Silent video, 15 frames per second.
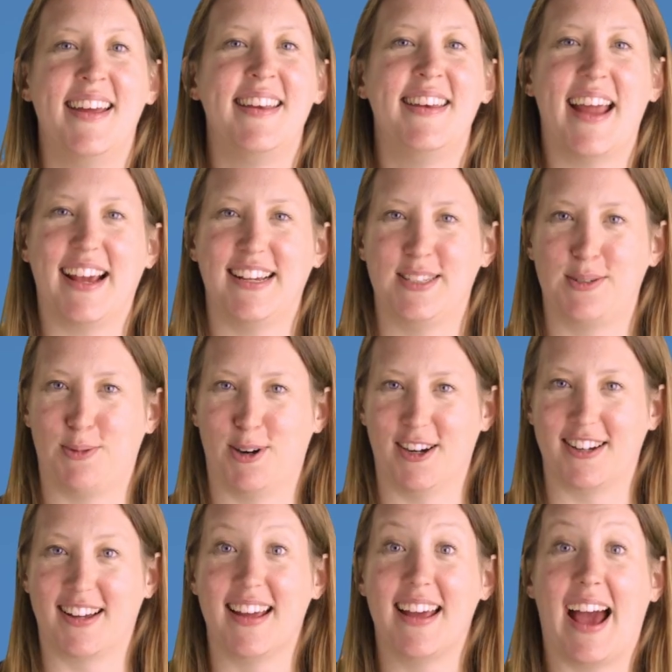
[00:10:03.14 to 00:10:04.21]
Nice
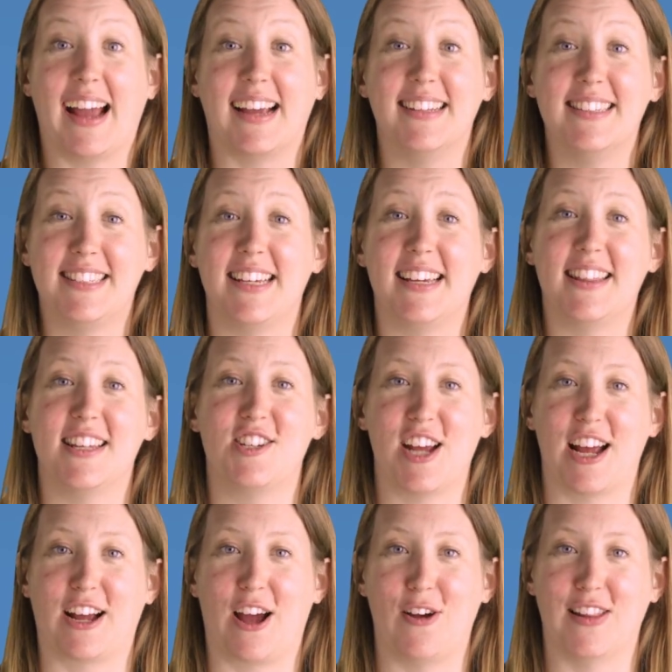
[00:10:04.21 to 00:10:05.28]
work. I can see the
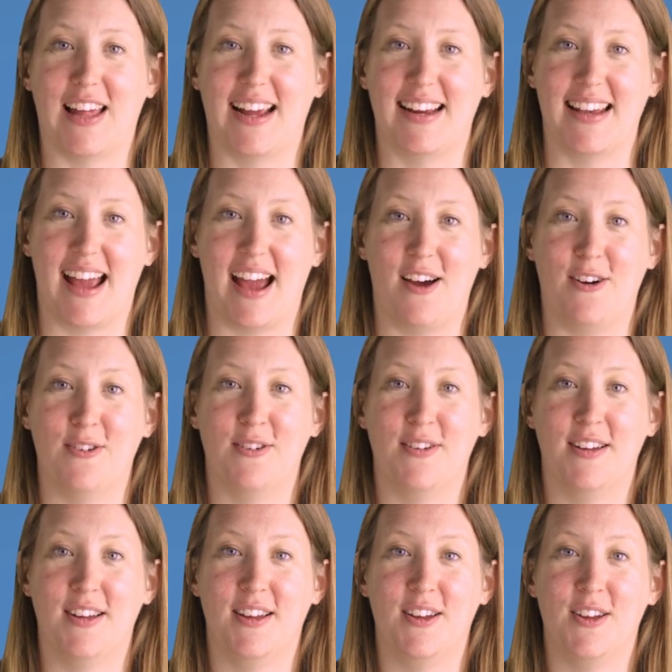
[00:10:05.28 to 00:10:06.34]
checkout line now.
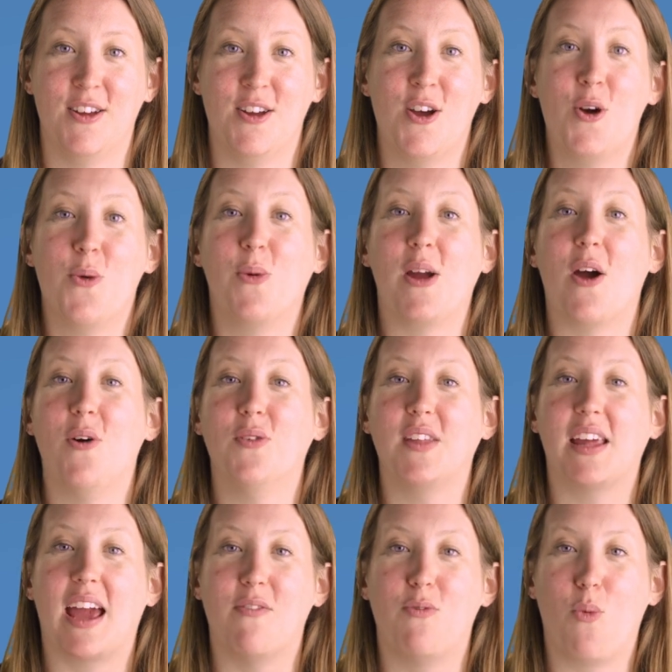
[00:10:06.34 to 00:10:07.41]
We
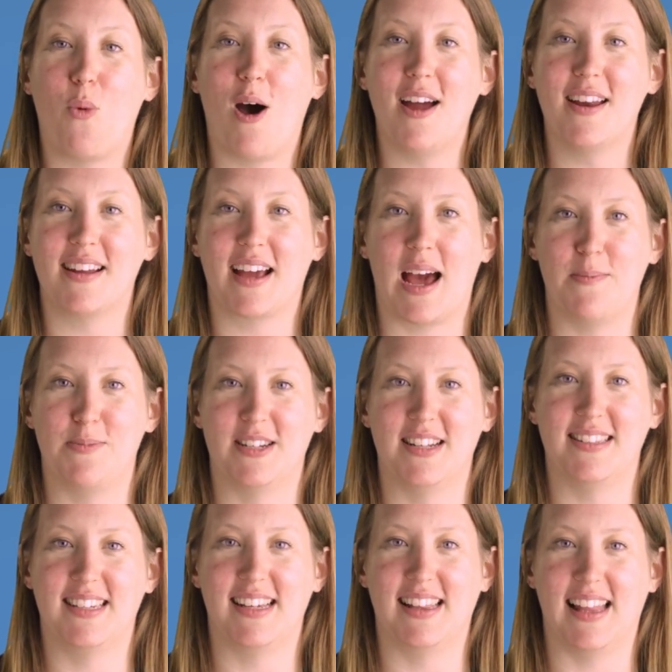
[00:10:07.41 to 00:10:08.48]
only have one competency